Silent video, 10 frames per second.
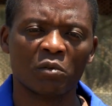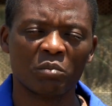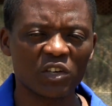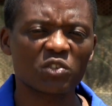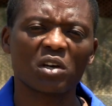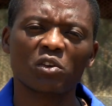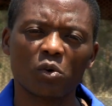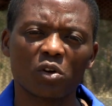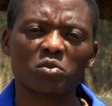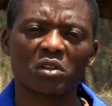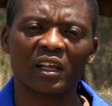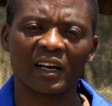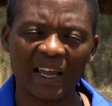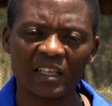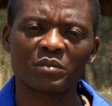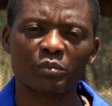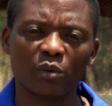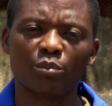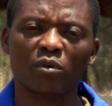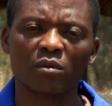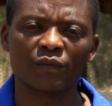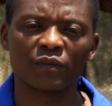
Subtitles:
Make sure you go to the right people.